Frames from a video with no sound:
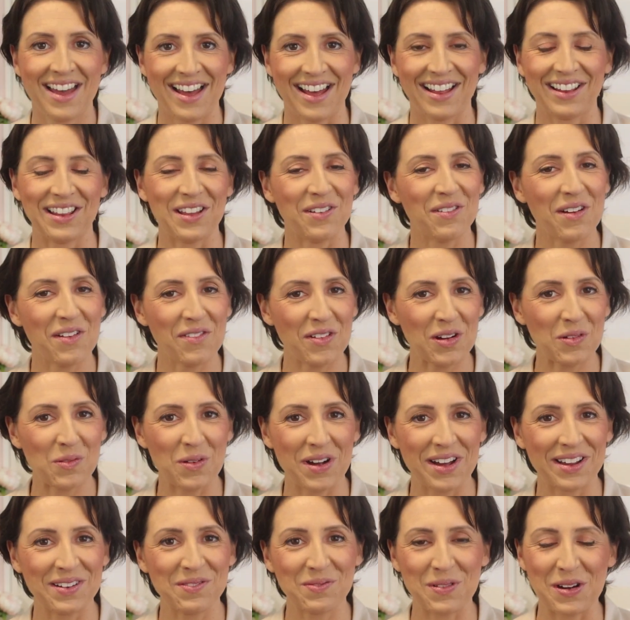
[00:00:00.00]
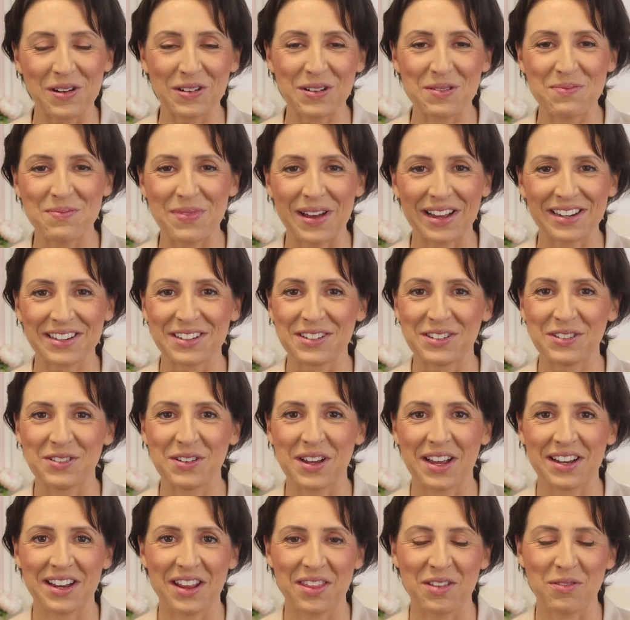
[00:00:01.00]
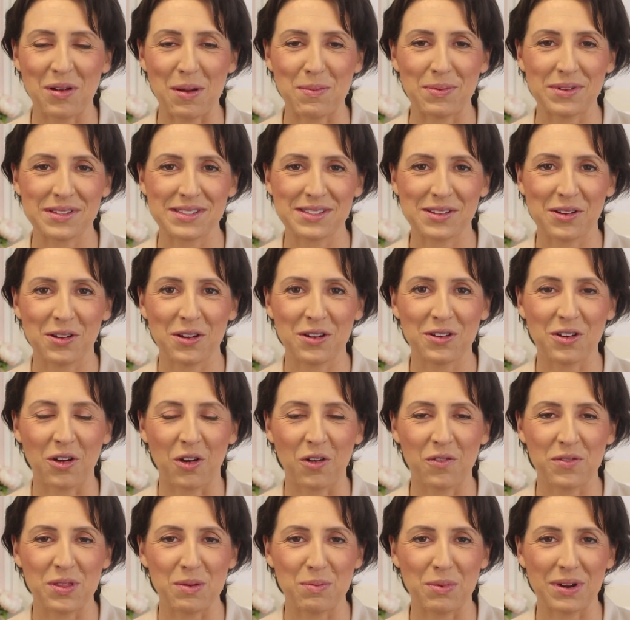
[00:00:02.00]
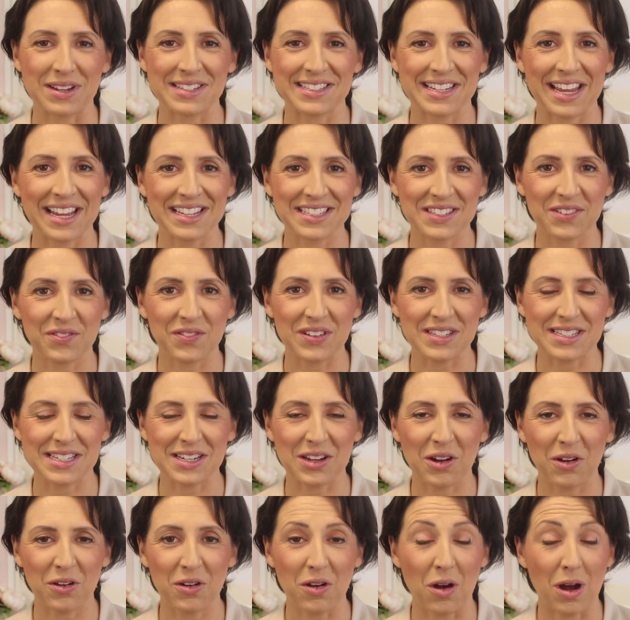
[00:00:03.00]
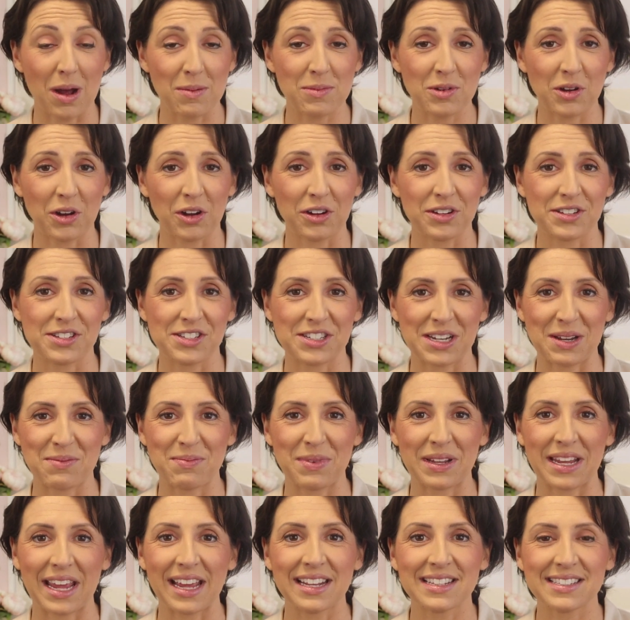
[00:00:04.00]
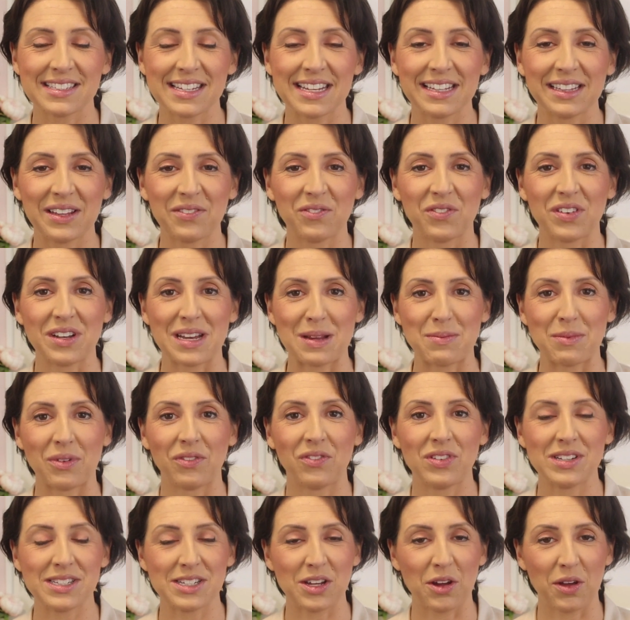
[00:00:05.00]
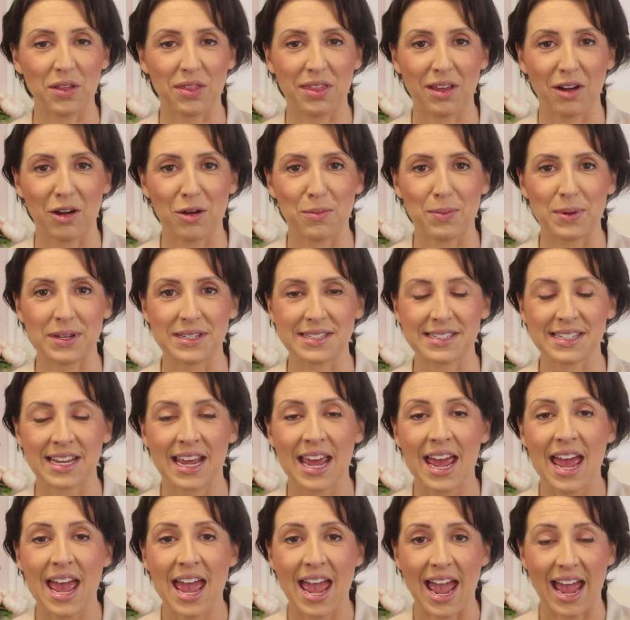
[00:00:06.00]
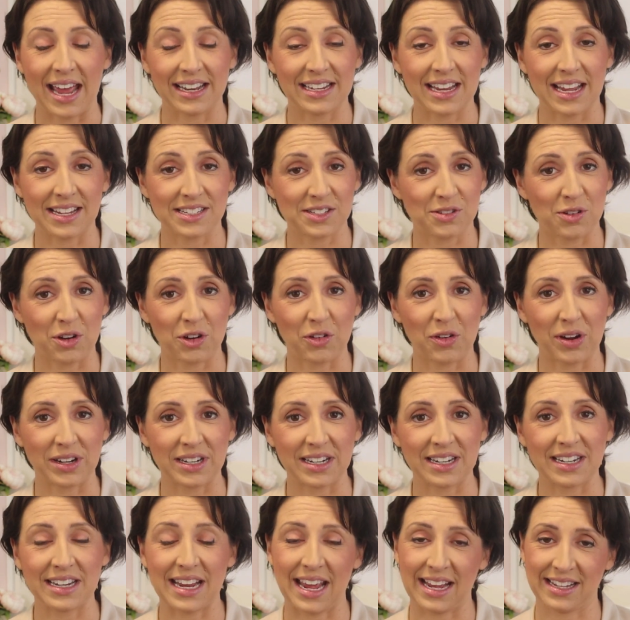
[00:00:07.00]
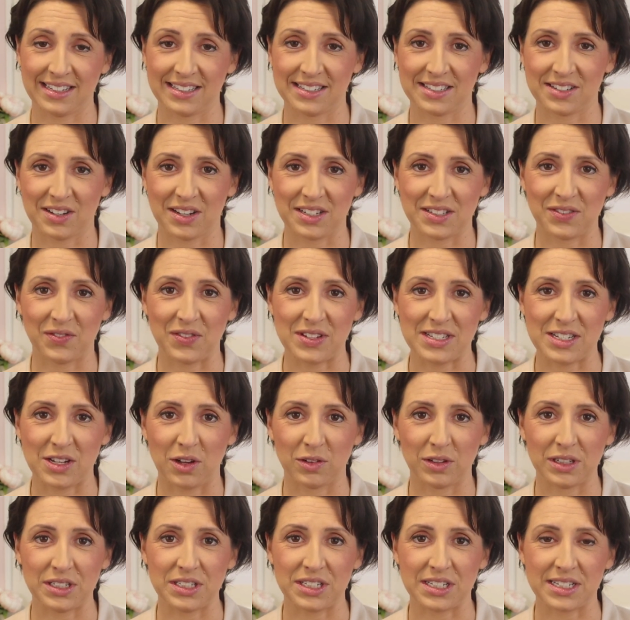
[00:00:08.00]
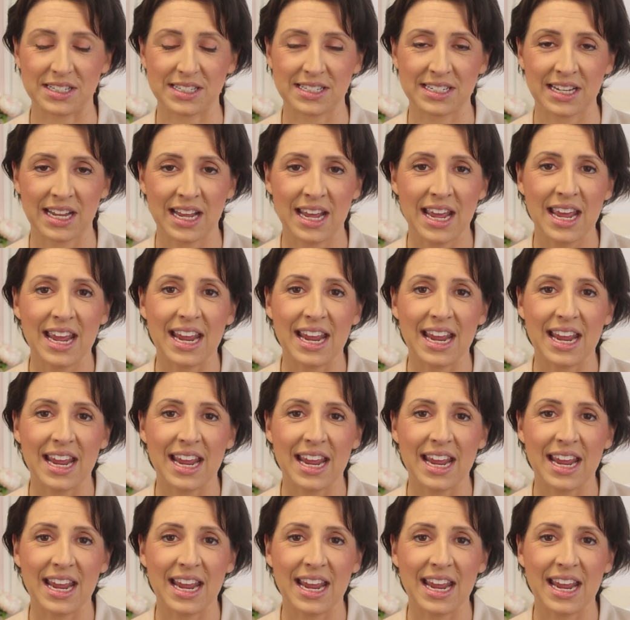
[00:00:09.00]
Hello everyone, welcome back to another episode of the Breast Cancer Physio. I'm your host Jen McKenzie, lymphedema physiotherapist and ESSA accredited exercise physiologist.